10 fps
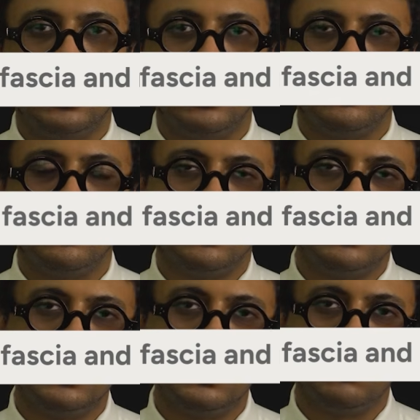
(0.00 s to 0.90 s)
and
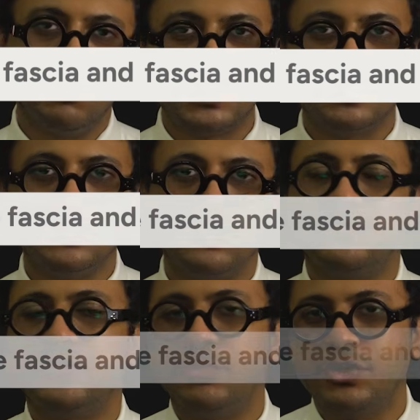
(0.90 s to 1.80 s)
the muscles of
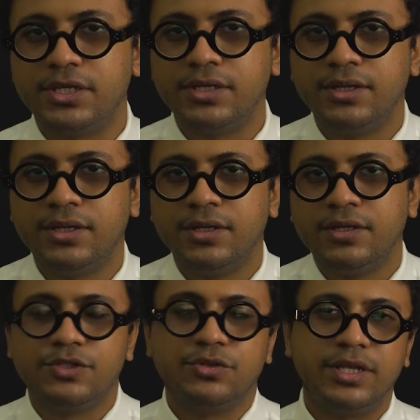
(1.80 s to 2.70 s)
the body.
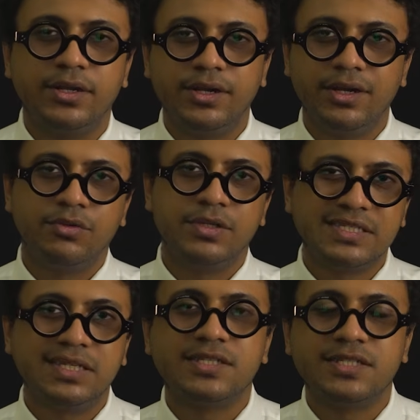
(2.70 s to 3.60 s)
So there are around
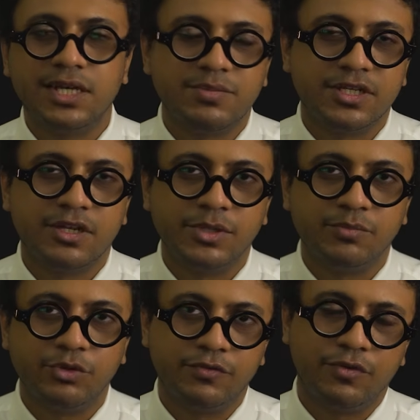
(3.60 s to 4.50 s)
6 types that have
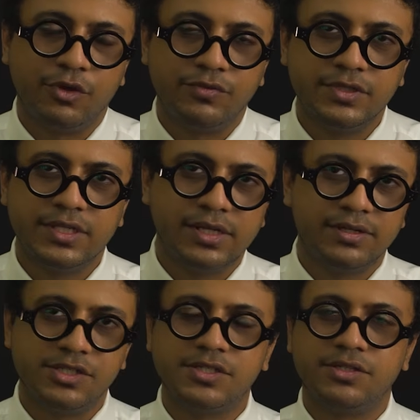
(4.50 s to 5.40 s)
been put forward. So I'll
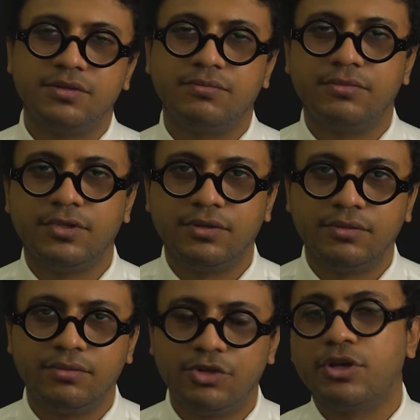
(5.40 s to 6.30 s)
just
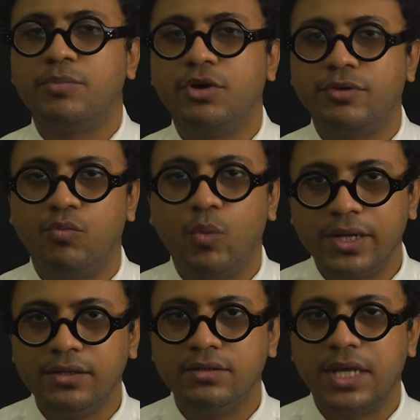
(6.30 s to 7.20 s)
talk about
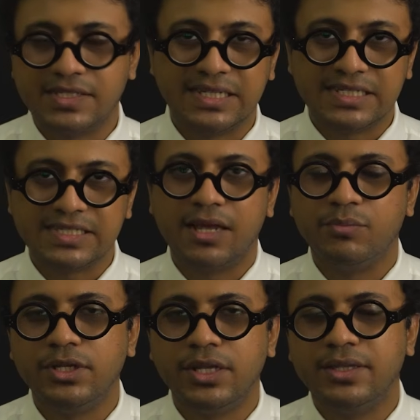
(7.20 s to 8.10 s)
one as an
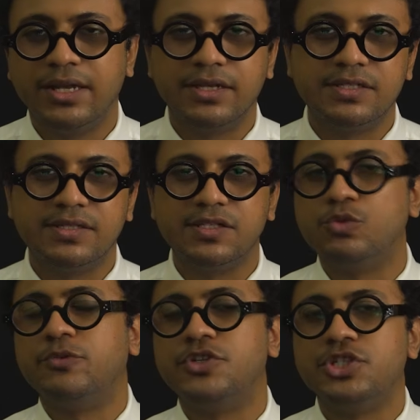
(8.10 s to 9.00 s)
example, and that is the
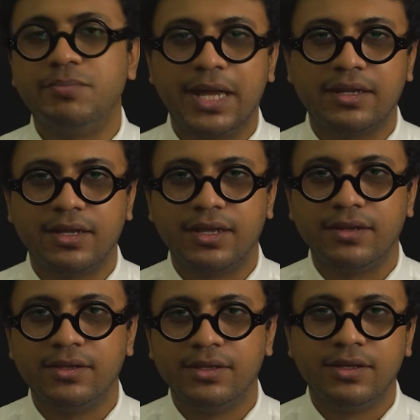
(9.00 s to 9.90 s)
superficial backline.
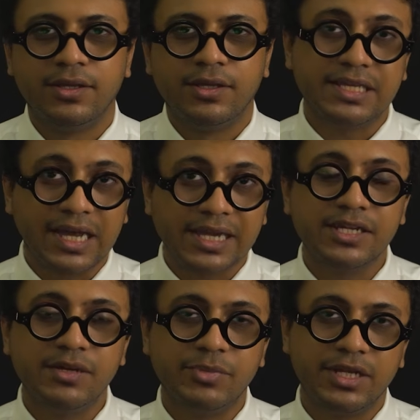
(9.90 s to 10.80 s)
The
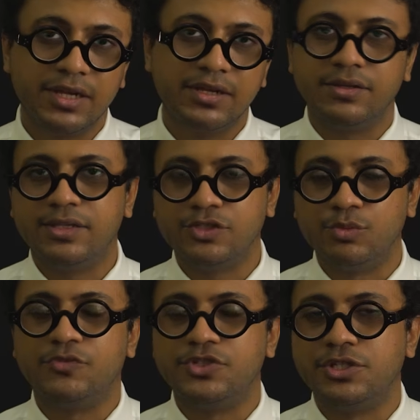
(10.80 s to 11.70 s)
idea behind the
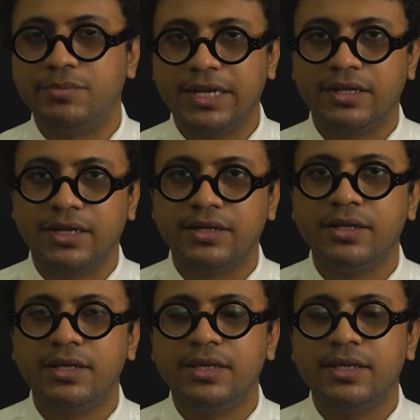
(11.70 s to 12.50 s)
superficial backline